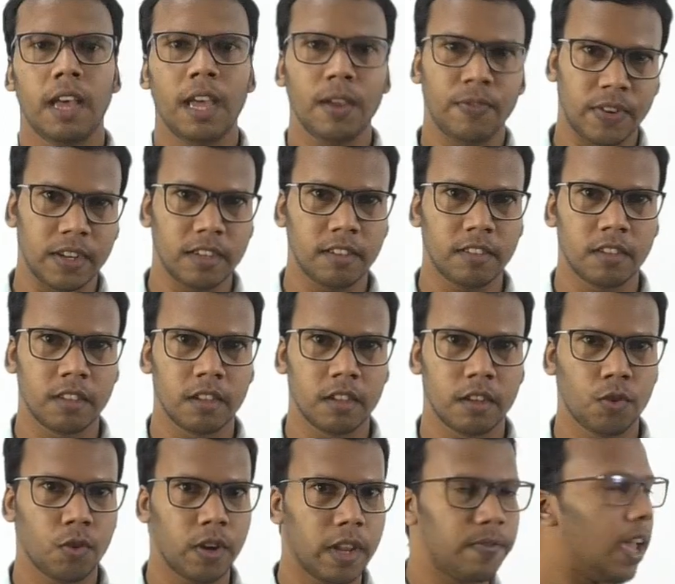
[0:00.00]
Hi friends,
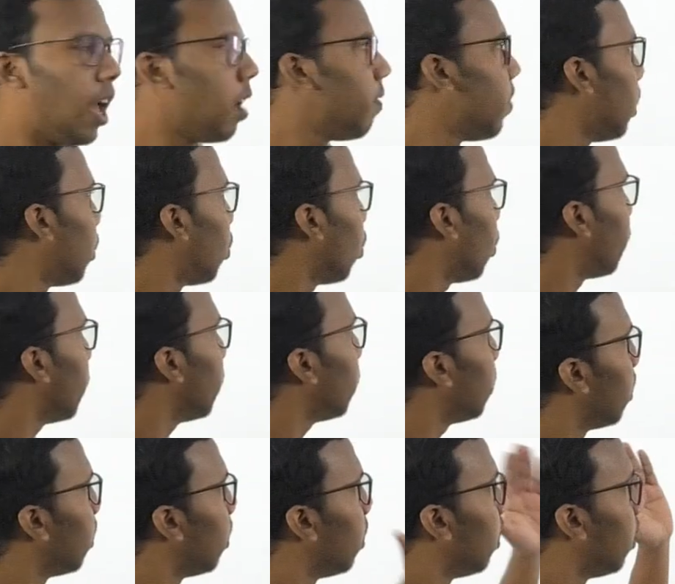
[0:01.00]
today we have a topic,
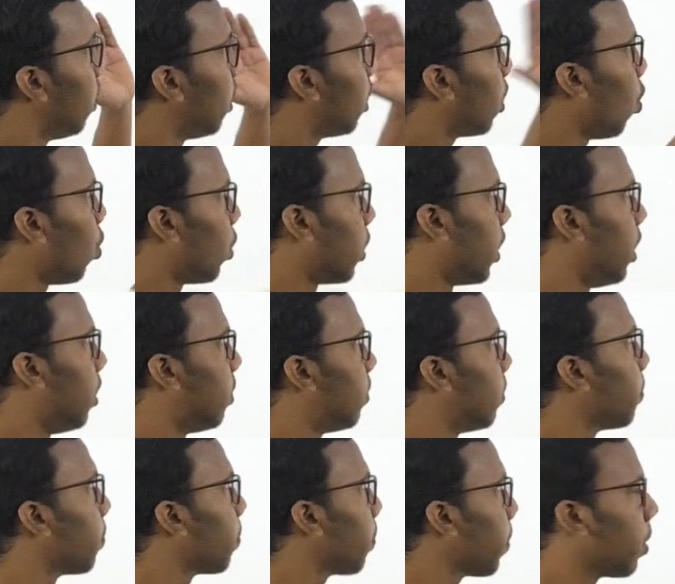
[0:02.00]
roadkills.
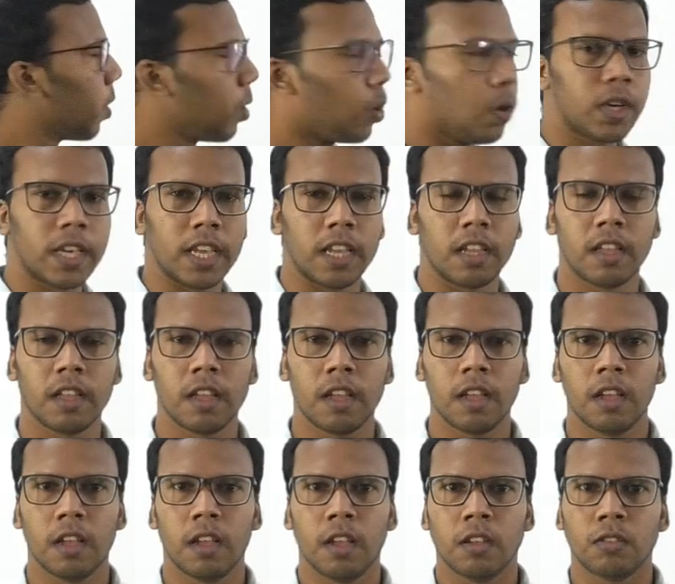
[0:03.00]
Okay,
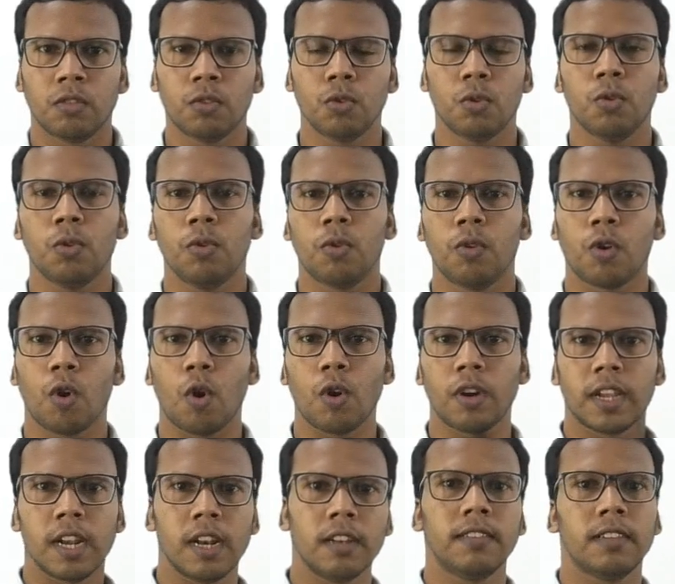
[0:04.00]
so
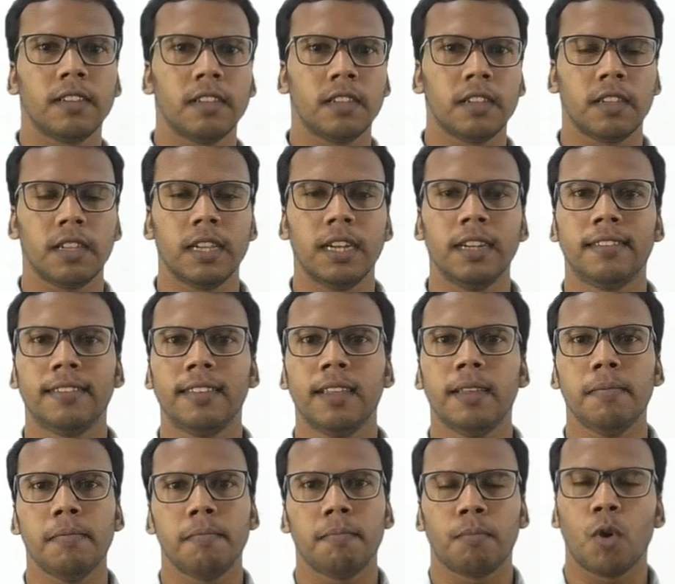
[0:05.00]
roadkills, it's
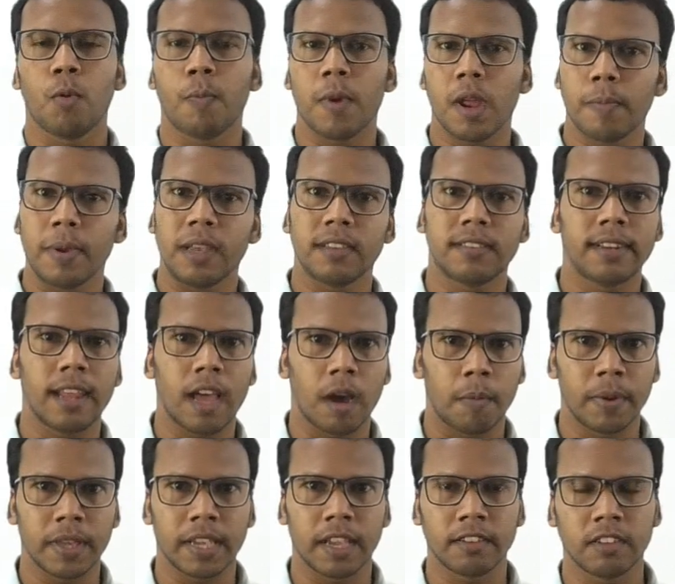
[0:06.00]
a mobile based
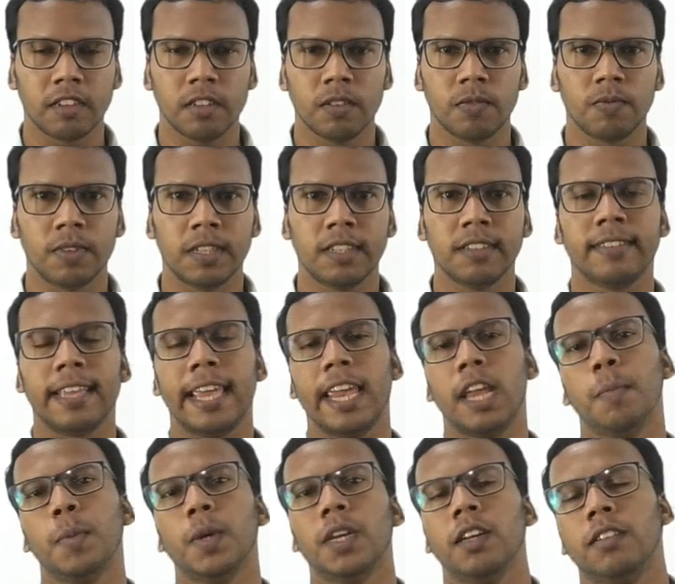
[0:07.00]
application which is
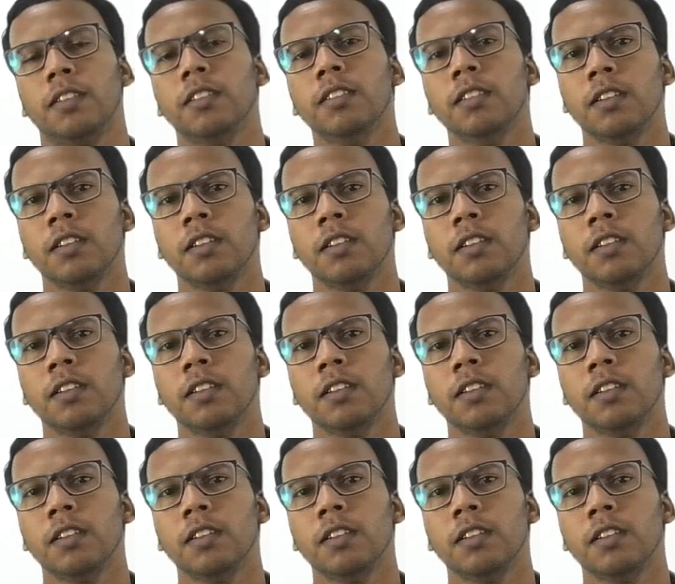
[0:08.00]
aiming at